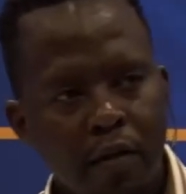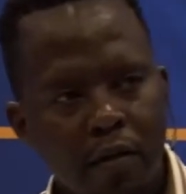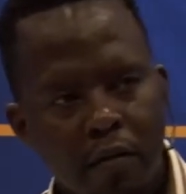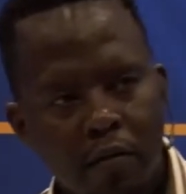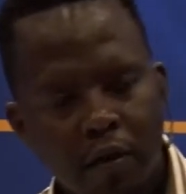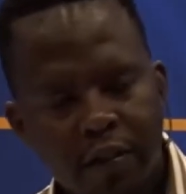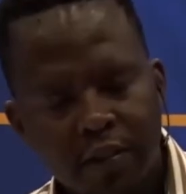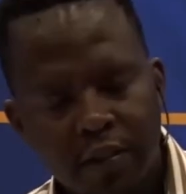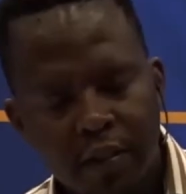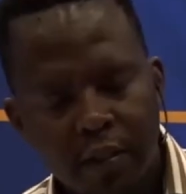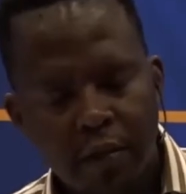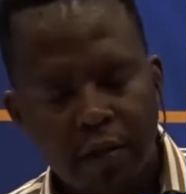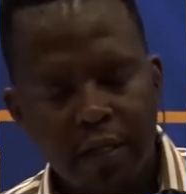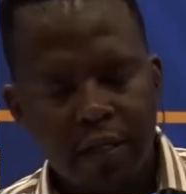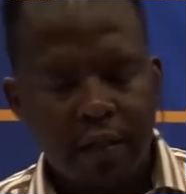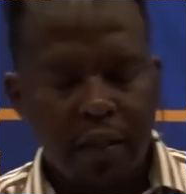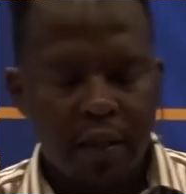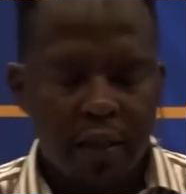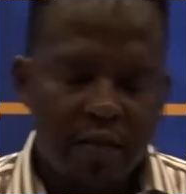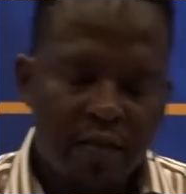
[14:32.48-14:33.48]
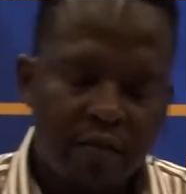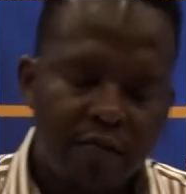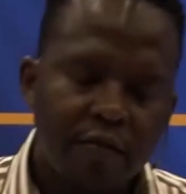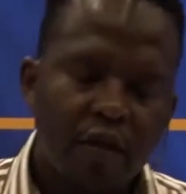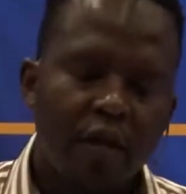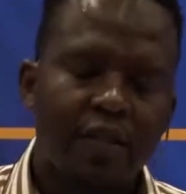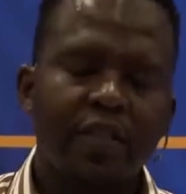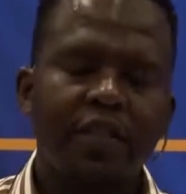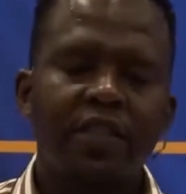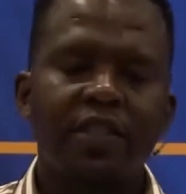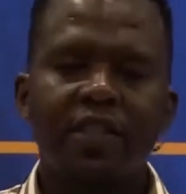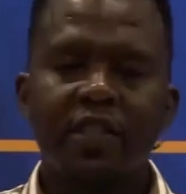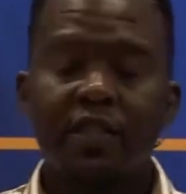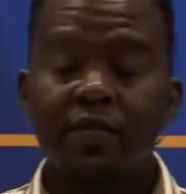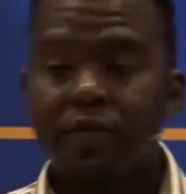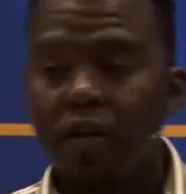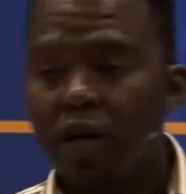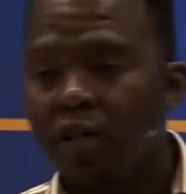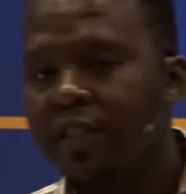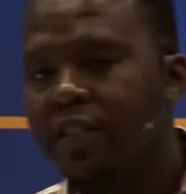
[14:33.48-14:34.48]
what's the disadvantages and
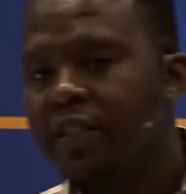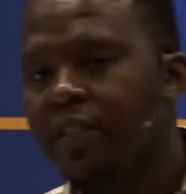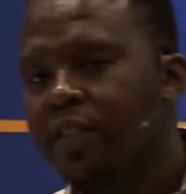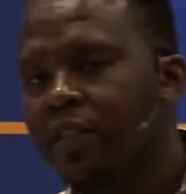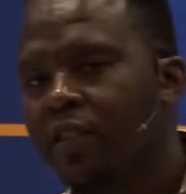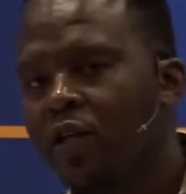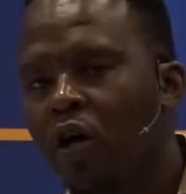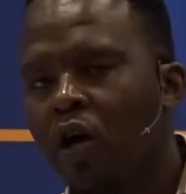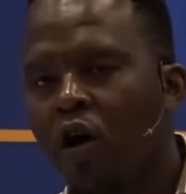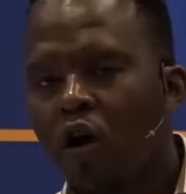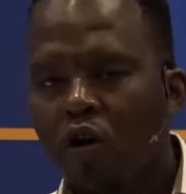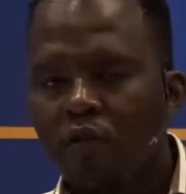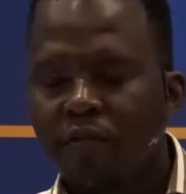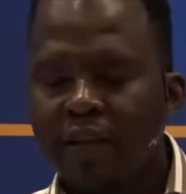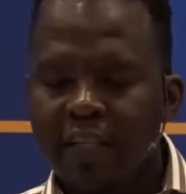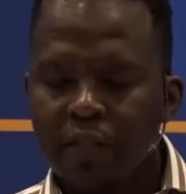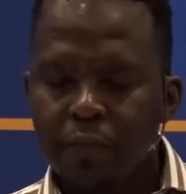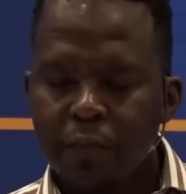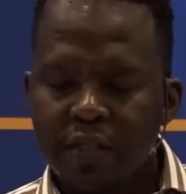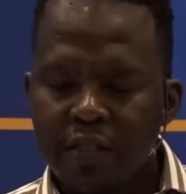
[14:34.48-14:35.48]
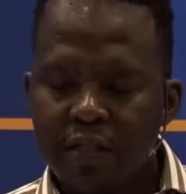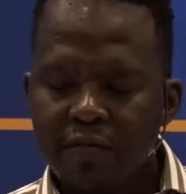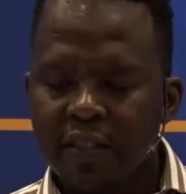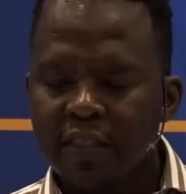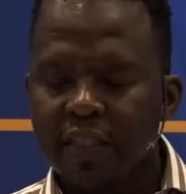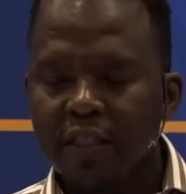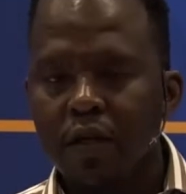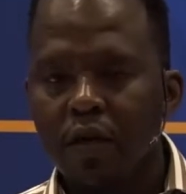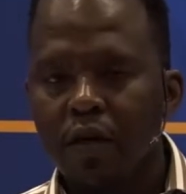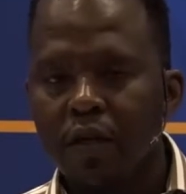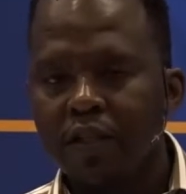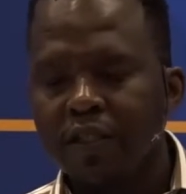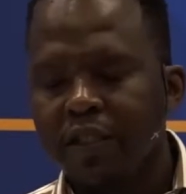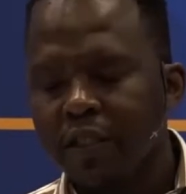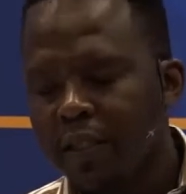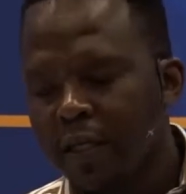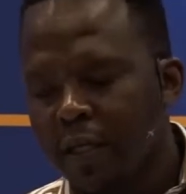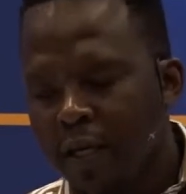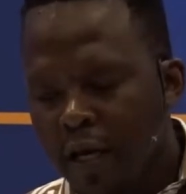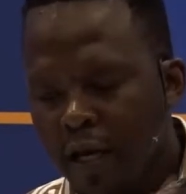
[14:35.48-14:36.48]
advantages of that specific
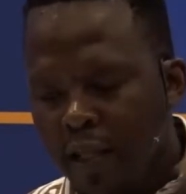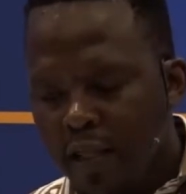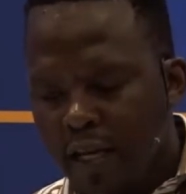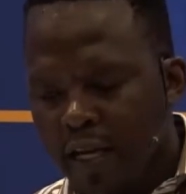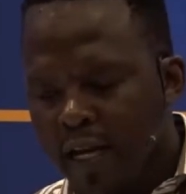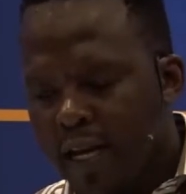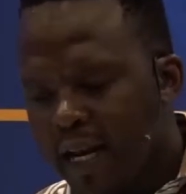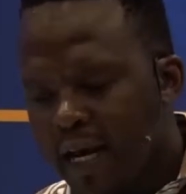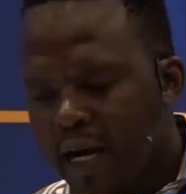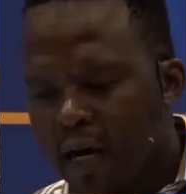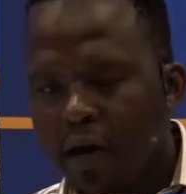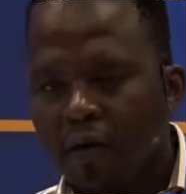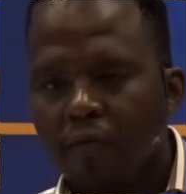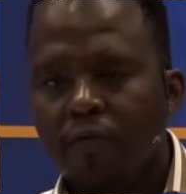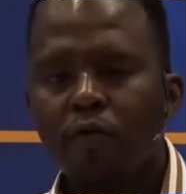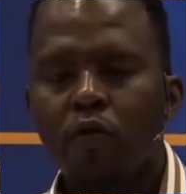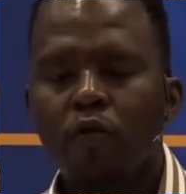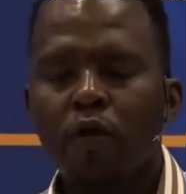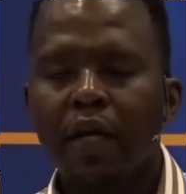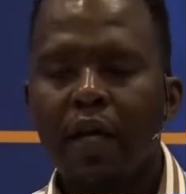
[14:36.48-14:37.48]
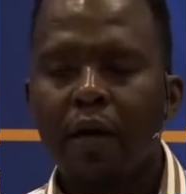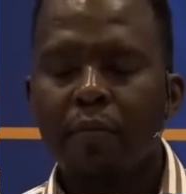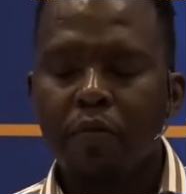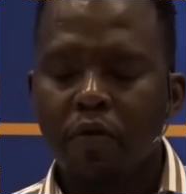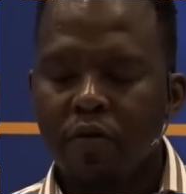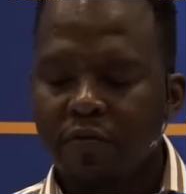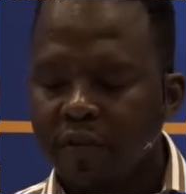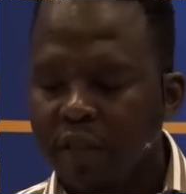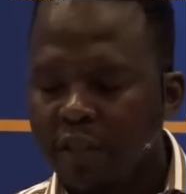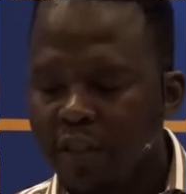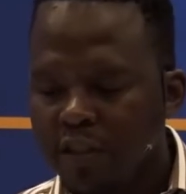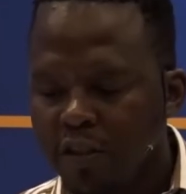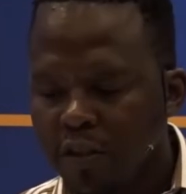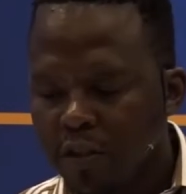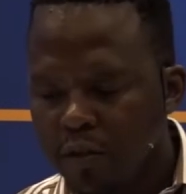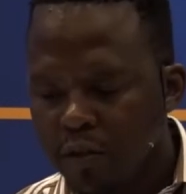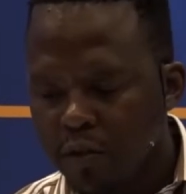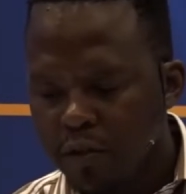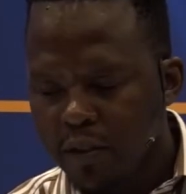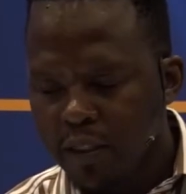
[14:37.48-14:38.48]
technology, then allow for a number of
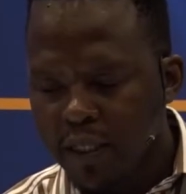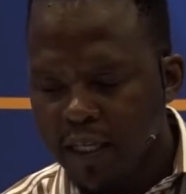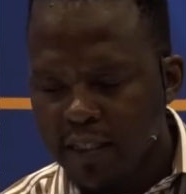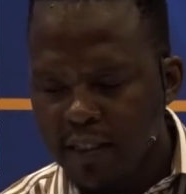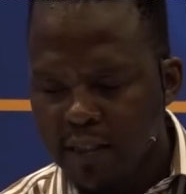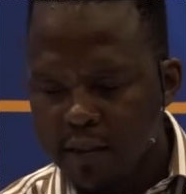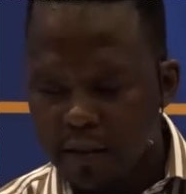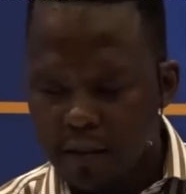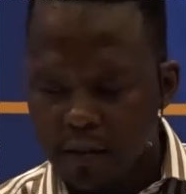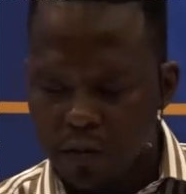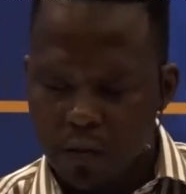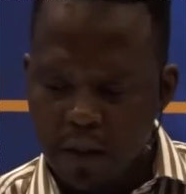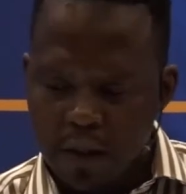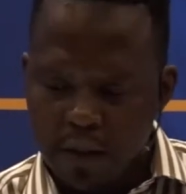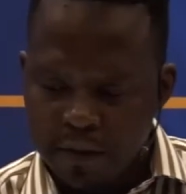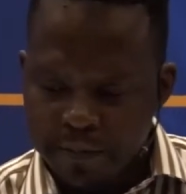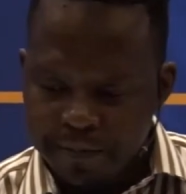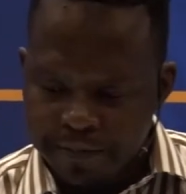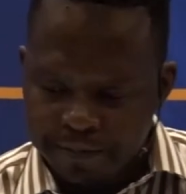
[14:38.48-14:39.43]
additional use cases as well.